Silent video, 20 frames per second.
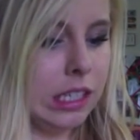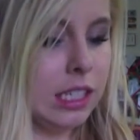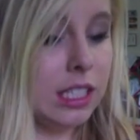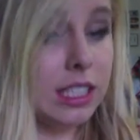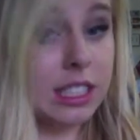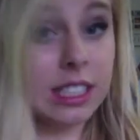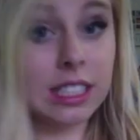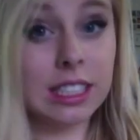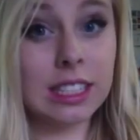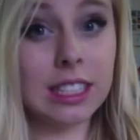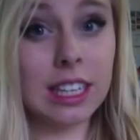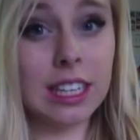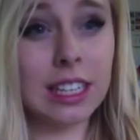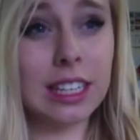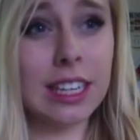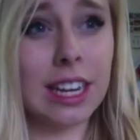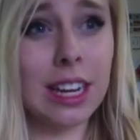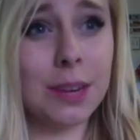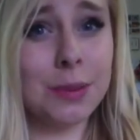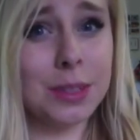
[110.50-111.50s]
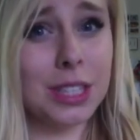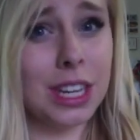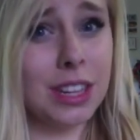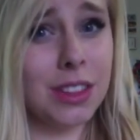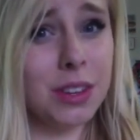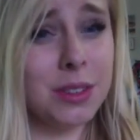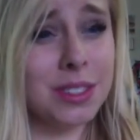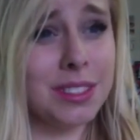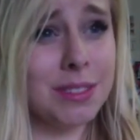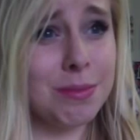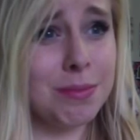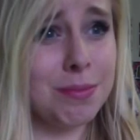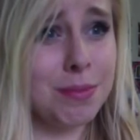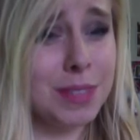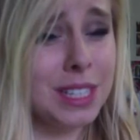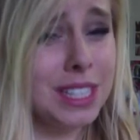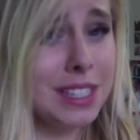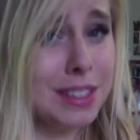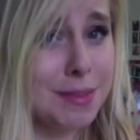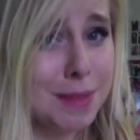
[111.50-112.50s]
$6.99, which I thought was
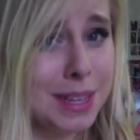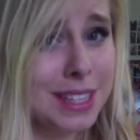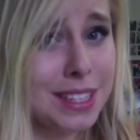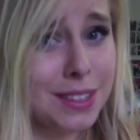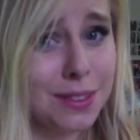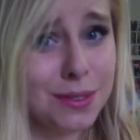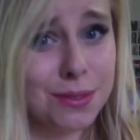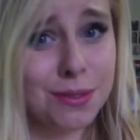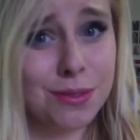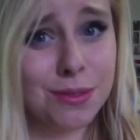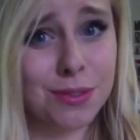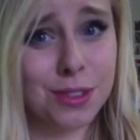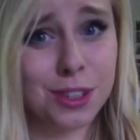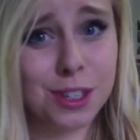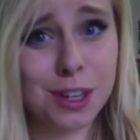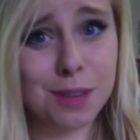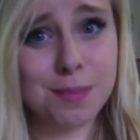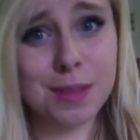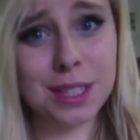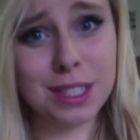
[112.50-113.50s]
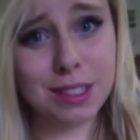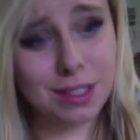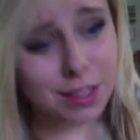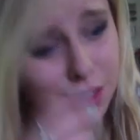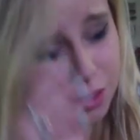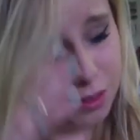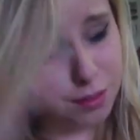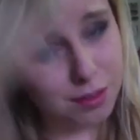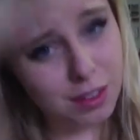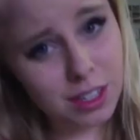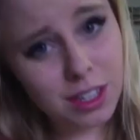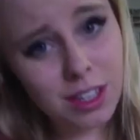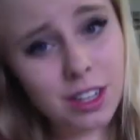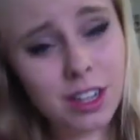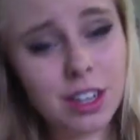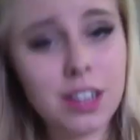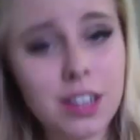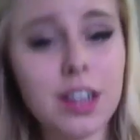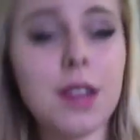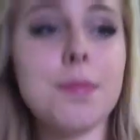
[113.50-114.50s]
pretty expensive for a piece of,
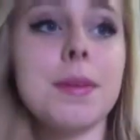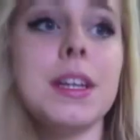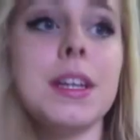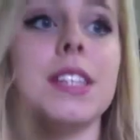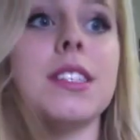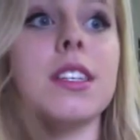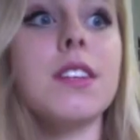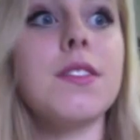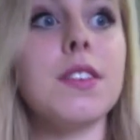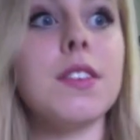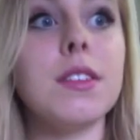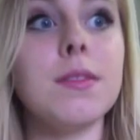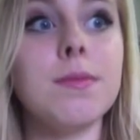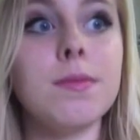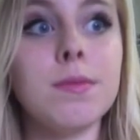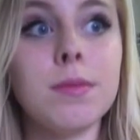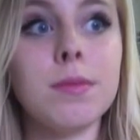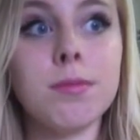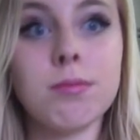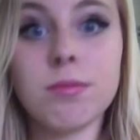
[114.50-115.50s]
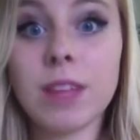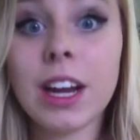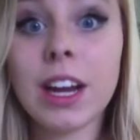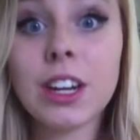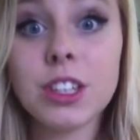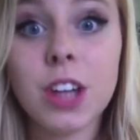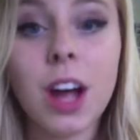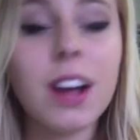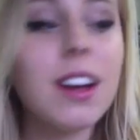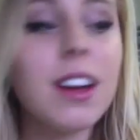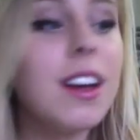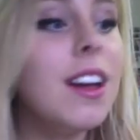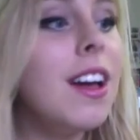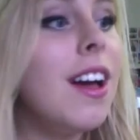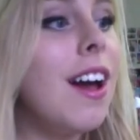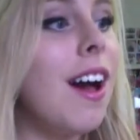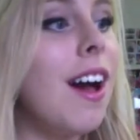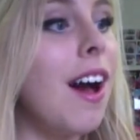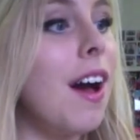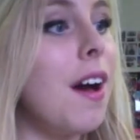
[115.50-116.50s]
or not a piece of, but hair chalk.
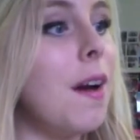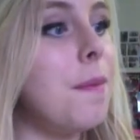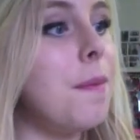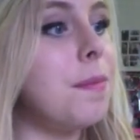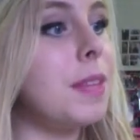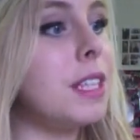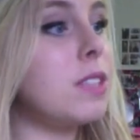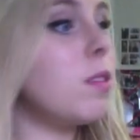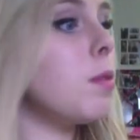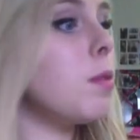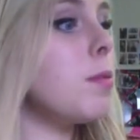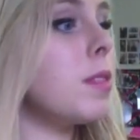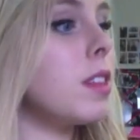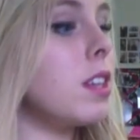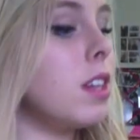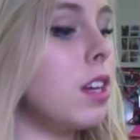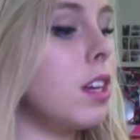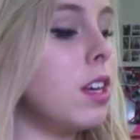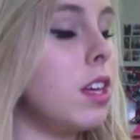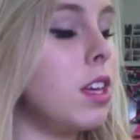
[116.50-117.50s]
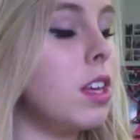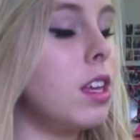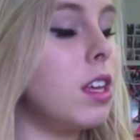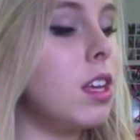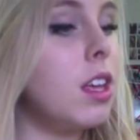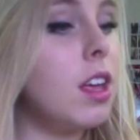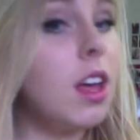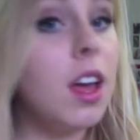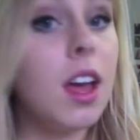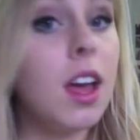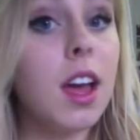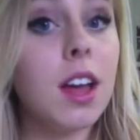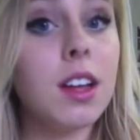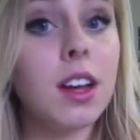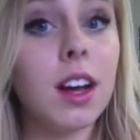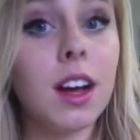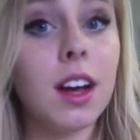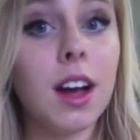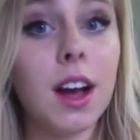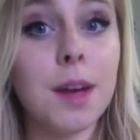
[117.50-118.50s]
It's from the
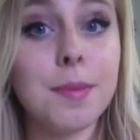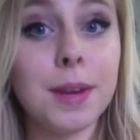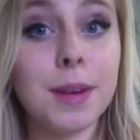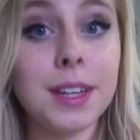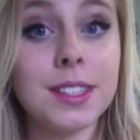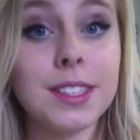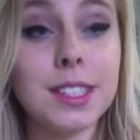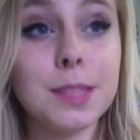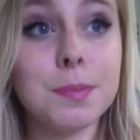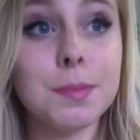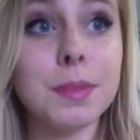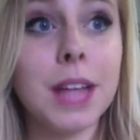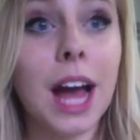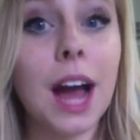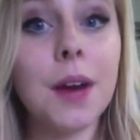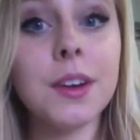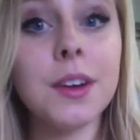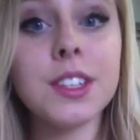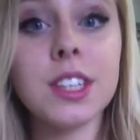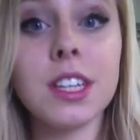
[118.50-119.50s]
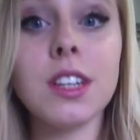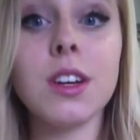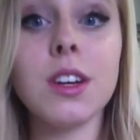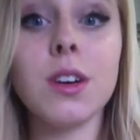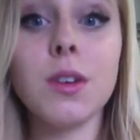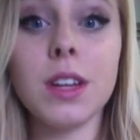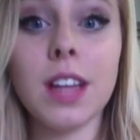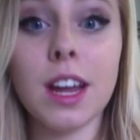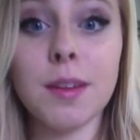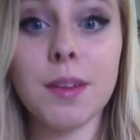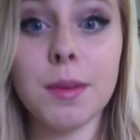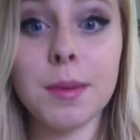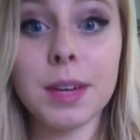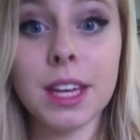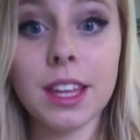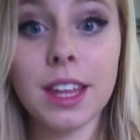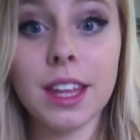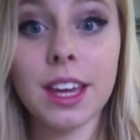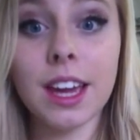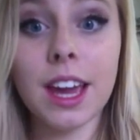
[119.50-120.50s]
brand Splat, which I know a lot of people
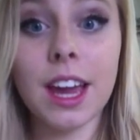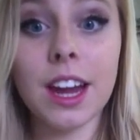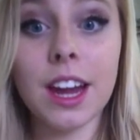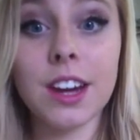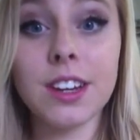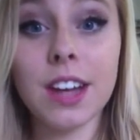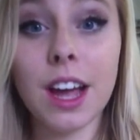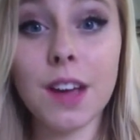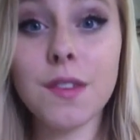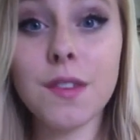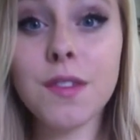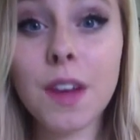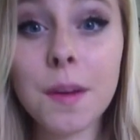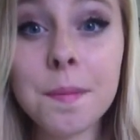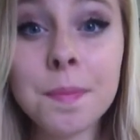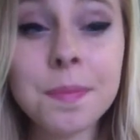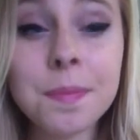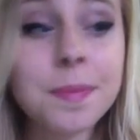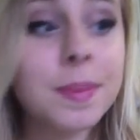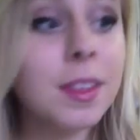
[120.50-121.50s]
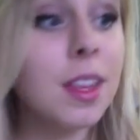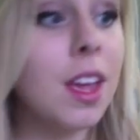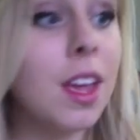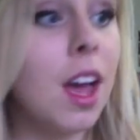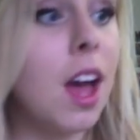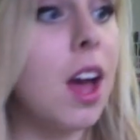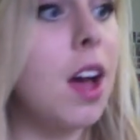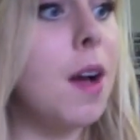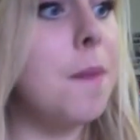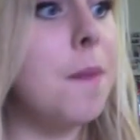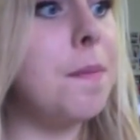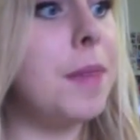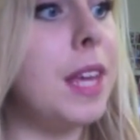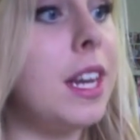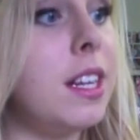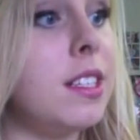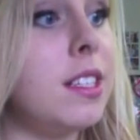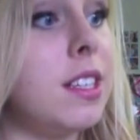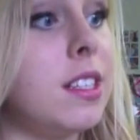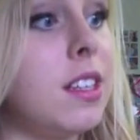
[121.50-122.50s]
get like hair dye from, and
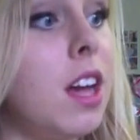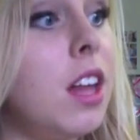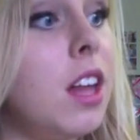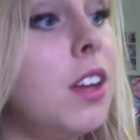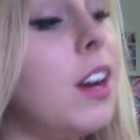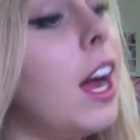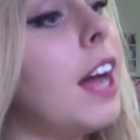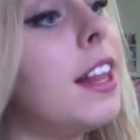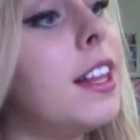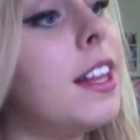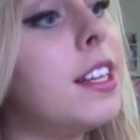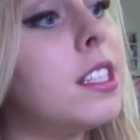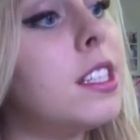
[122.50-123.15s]
it says color highlights